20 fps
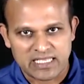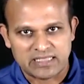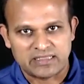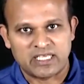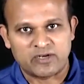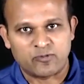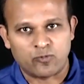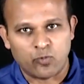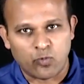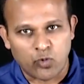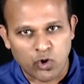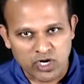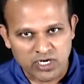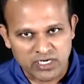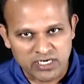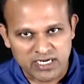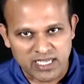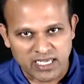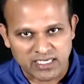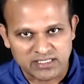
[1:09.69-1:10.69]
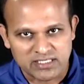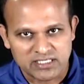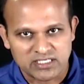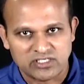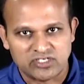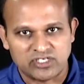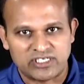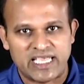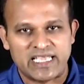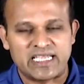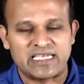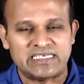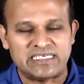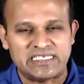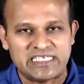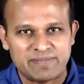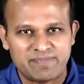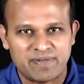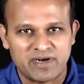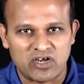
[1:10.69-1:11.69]
that warranted us to take a
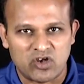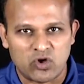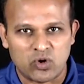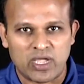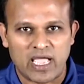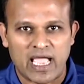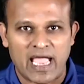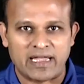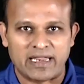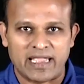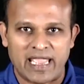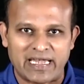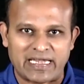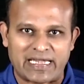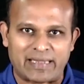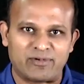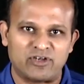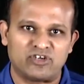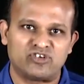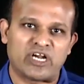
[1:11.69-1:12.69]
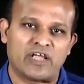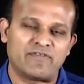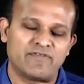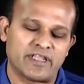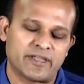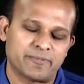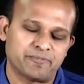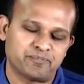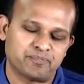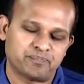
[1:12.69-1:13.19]
deeper look at encrypted traffic.